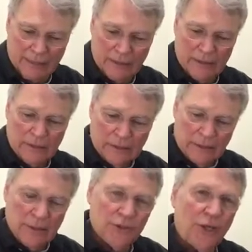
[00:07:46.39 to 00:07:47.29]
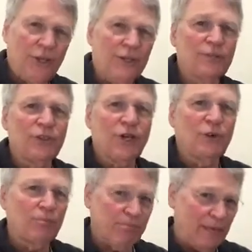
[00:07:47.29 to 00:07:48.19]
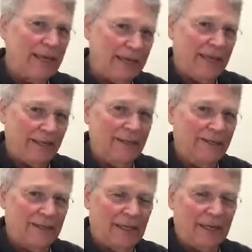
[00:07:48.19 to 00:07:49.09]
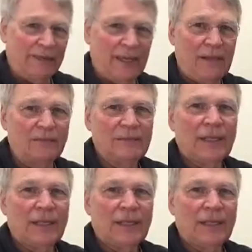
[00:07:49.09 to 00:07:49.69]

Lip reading: So you don't play that like that.